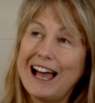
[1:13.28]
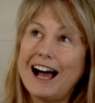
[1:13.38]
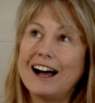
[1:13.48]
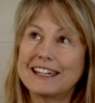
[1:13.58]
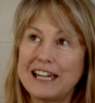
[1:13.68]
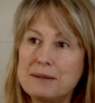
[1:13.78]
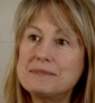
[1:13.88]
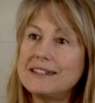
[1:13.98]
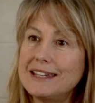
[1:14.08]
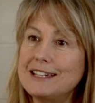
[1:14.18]
I came
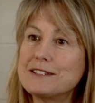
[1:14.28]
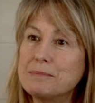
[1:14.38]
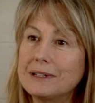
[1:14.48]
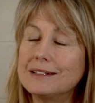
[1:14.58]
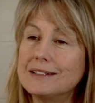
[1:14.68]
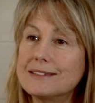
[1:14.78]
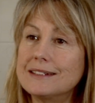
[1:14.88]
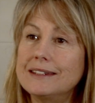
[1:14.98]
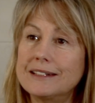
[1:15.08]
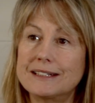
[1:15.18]
to the East Midlands
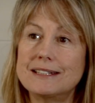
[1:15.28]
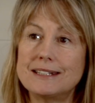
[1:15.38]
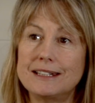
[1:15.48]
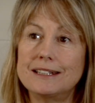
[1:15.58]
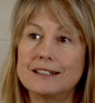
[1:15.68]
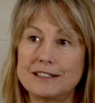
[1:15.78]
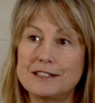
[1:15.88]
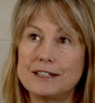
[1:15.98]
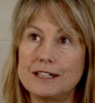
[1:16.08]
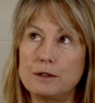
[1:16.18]
in
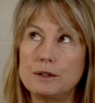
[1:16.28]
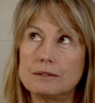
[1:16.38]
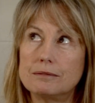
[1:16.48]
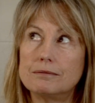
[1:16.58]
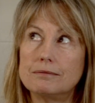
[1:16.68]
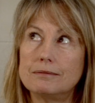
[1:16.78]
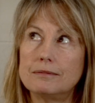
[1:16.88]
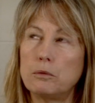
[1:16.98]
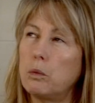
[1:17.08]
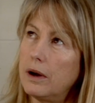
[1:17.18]

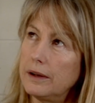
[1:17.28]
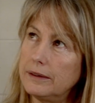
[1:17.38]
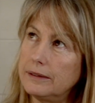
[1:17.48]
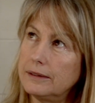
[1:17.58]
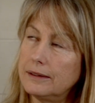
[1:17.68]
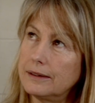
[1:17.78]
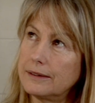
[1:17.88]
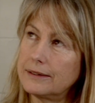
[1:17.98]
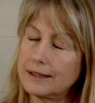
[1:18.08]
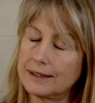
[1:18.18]
1991, I
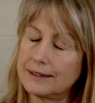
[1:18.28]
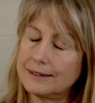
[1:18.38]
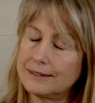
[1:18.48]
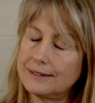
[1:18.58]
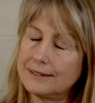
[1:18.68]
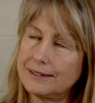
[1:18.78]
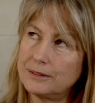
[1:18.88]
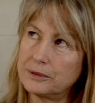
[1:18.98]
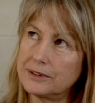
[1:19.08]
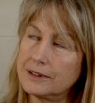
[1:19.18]
think. Or
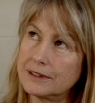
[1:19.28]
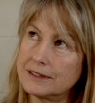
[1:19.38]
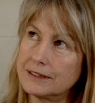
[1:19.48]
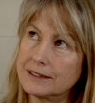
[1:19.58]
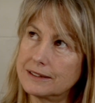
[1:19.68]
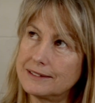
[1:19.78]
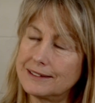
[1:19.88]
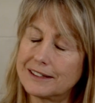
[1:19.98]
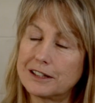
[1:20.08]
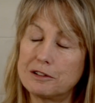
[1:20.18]
was it 1990?
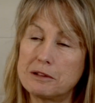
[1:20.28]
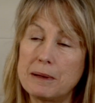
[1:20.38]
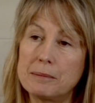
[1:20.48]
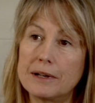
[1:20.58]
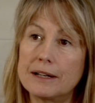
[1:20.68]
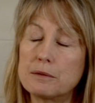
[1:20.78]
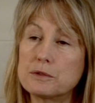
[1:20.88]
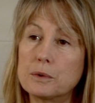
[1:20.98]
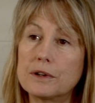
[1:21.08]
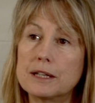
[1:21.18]
I can't remember. And I
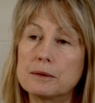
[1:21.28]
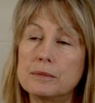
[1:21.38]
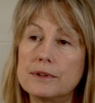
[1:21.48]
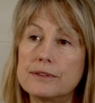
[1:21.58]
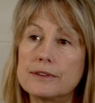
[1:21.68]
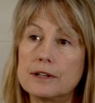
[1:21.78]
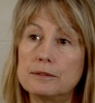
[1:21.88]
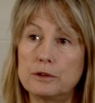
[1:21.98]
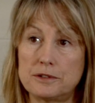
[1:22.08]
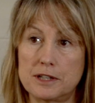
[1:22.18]
was working with
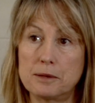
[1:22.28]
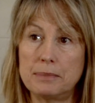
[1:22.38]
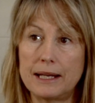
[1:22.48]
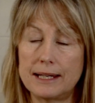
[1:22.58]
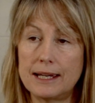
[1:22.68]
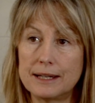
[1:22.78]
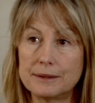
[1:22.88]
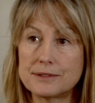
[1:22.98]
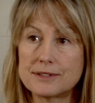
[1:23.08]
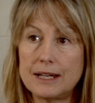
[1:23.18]
Nottingham
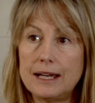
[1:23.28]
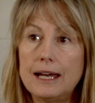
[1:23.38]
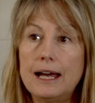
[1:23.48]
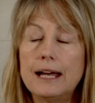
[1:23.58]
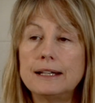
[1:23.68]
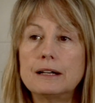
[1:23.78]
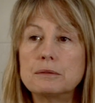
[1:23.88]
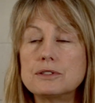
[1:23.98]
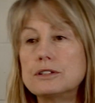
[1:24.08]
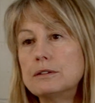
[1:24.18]
Playhouse, and I
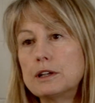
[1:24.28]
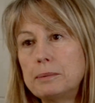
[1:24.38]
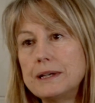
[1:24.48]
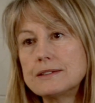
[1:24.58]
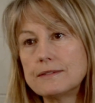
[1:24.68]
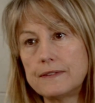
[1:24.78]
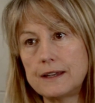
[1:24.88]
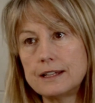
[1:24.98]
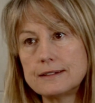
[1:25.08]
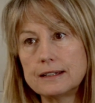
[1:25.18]
was doing a piece of
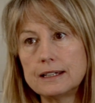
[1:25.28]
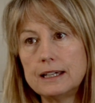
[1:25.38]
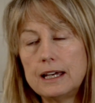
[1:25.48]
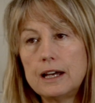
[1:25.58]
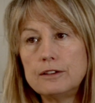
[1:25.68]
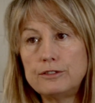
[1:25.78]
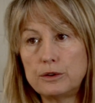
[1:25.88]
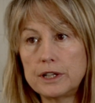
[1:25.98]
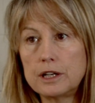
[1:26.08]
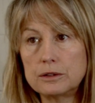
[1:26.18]
theatre for
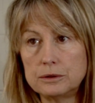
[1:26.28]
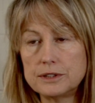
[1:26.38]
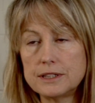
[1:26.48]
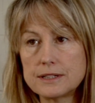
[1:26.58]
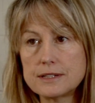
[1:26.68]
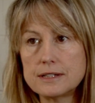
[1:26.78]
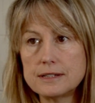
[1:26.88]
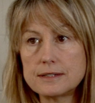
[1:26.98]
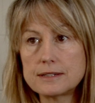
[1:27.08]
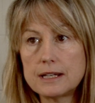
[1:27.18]
young
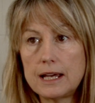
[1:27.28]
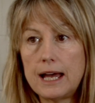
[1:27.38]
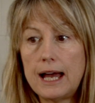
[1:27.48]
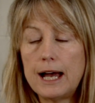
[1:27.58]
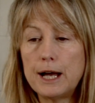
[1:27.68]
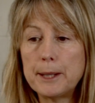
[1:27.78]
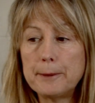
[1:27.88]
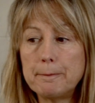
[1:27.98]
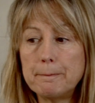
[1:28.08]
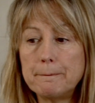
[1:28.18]
audiences.
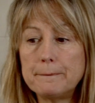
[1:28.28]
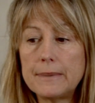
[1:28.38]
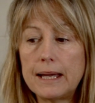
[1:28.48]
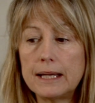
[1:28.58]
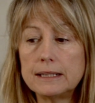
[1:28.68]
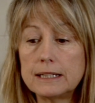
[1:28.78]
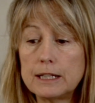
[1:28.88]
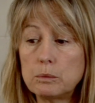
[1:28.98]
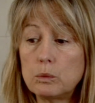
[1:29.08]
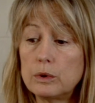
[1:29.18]
And
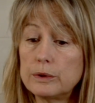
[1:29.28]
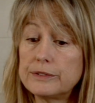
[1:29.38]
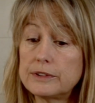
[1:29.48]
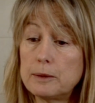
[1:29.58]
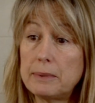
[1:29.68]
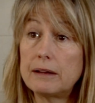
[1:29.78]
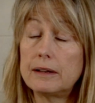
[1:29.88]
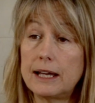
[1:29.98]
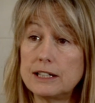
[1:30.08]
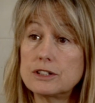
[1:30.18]
it was about
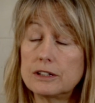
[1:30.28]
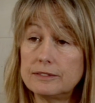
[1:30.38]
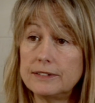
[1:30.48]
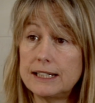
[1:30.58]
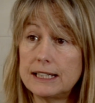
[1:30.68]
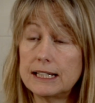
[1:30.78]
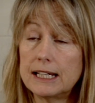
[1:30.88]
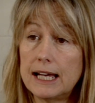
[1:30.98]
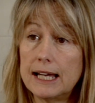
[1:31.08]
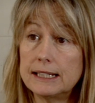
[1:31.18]
HIV
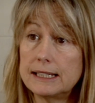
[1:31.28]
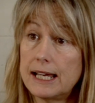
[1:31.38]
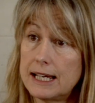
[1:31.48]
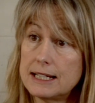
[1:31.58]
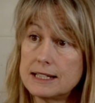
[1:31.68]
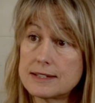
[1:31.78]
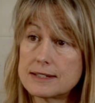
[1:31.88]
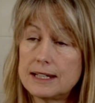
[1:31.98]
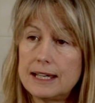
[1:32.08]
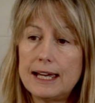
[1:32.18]
and
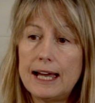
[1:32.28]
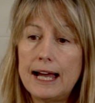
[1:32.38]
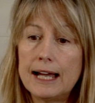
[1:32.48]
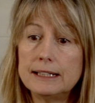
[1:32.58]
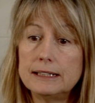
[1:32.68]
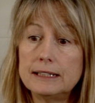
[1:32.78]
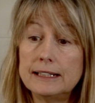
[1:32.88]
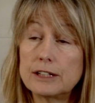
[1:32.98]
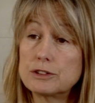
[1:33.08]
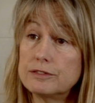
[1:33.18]
AIDS. And in
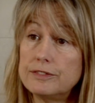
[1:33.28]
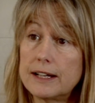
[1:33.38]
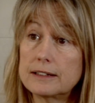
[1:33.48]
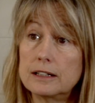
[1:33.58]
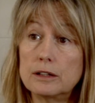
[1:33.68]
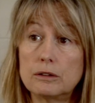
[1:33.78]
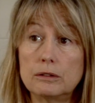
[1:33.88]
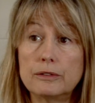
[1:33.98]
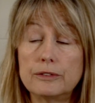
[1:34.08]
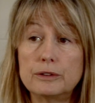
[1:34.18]
actual fact, the local
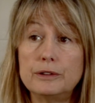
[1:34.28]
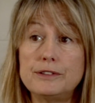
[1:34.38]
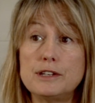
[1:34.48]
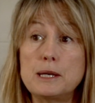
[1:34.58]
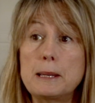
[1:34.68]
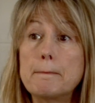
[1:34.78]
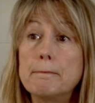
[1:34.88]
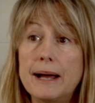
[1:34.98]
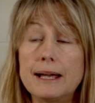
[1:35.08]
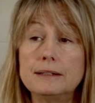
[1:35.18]
authority
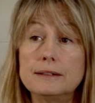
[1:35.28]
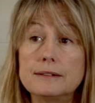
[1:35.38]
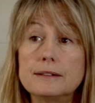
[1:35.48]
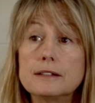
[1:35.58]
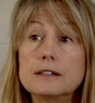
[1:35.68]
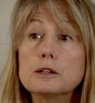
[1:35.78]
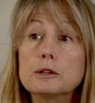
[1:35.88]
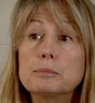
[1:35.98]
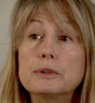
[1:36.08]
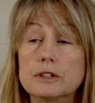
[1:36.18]
banned the
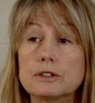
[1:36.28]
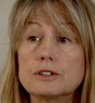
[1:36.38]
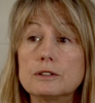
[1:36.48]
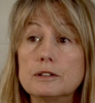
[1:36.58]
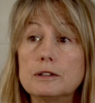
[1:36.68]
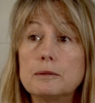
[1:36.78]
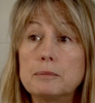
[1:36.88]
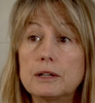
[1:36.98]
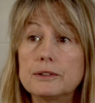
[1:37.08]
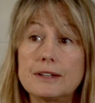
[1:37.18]
production
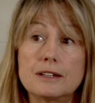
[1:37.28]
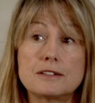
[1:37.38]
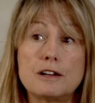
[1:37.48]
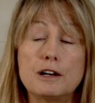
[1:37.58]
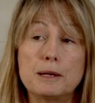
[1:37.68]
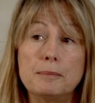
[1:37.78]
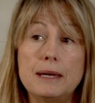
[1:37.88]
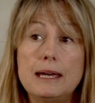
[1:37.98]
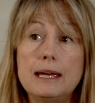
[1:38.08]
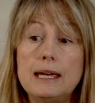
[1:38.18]
because at the time
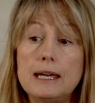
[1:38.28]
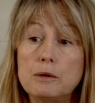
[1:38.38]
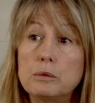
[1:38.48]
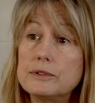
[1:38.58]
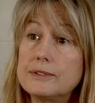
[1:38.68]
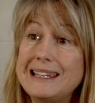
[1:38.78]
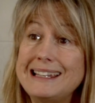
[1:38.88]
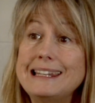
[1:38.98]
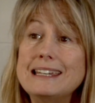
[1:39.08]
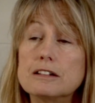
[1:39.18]
it was
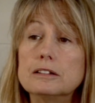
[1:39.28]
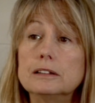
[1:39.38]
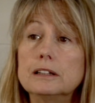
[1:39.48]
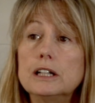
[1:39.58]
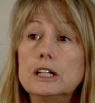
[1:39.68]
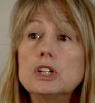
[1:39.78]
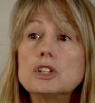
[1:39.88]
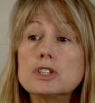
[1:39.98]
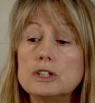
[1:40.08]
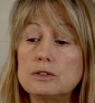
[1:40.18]
illegal
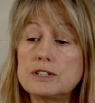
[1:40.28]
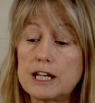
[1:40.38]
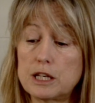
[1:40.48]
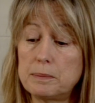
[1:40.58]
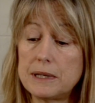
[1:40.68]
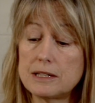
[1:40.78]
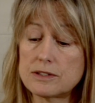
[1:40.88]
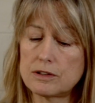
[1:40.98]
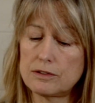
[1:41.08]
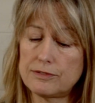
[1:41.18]
to take a piece
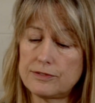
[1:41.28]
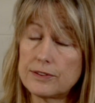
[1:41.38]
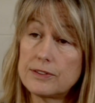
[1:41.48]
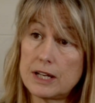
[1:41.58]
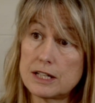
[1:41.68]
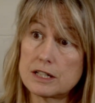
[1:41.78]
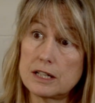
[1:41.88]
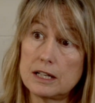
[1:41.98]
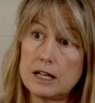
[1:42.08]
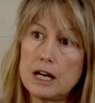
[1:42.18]
of
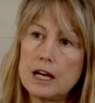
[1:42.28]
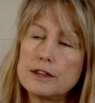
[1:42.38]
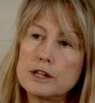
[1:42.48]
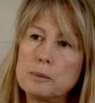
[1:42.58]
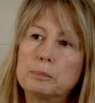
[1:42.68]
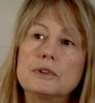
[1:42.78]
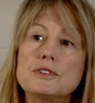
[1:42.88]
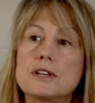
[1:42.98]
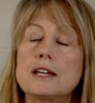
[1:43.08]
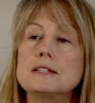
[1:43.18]
theatre that
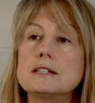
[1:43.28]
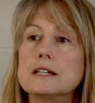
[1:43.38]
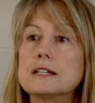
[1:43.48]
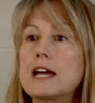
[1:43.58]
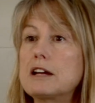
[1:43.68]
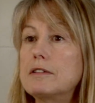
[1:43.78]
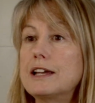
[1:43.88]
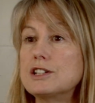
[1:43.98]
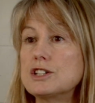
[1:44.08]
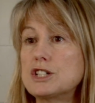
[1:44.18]
presented gay
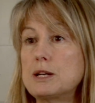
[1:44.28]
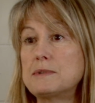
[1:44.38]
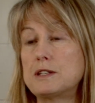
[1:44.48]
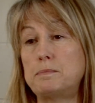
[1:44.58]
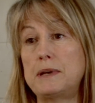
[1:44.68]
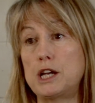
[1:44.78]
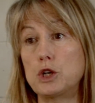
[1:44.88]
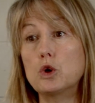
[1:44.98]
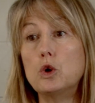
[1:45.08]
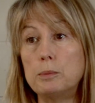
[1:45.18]
relationships as being
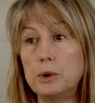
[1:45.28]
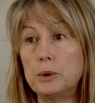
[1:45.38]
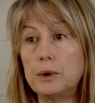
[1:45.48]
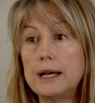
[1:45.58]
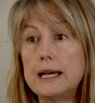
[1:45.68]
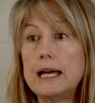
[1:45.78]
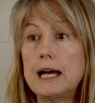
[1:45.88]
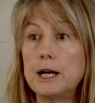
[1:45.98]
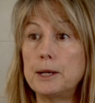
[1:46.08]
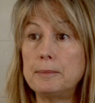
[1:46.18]
normal
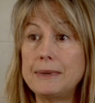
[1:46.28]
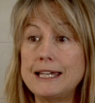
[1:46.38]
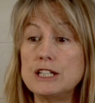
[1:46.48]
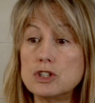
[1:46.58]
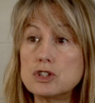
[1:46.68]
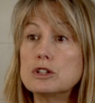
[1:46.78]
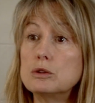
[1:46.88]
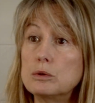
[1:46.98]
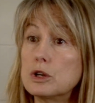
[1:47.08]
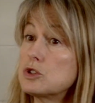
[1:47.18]

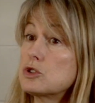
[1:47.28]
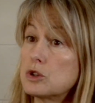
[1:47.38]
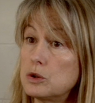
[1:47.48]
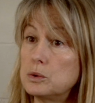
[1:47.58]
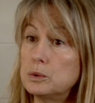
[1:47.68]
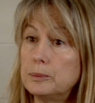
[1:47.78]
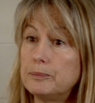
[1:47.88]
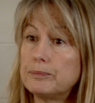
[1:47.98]
into a school.